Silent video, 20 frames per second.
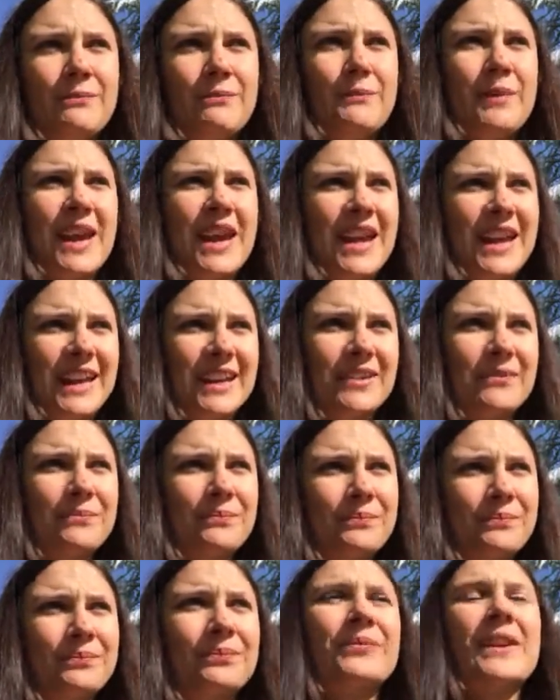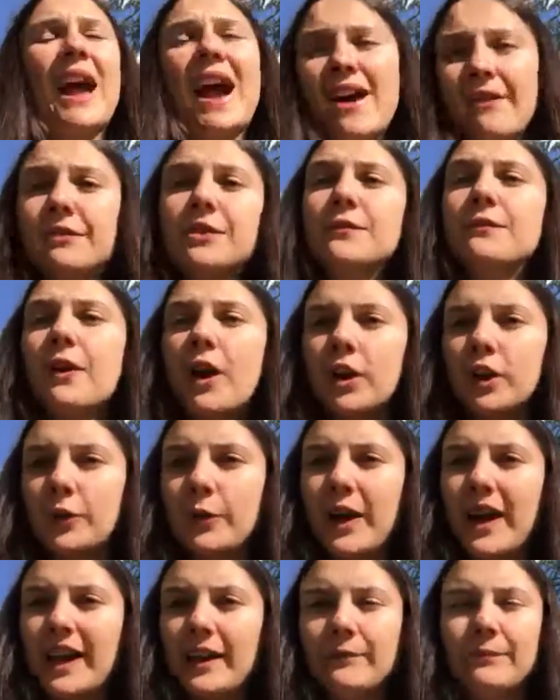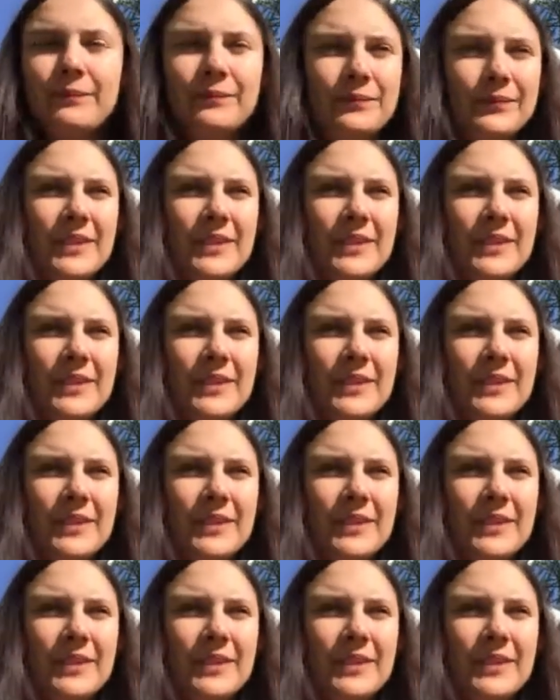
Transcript: may have to fall away.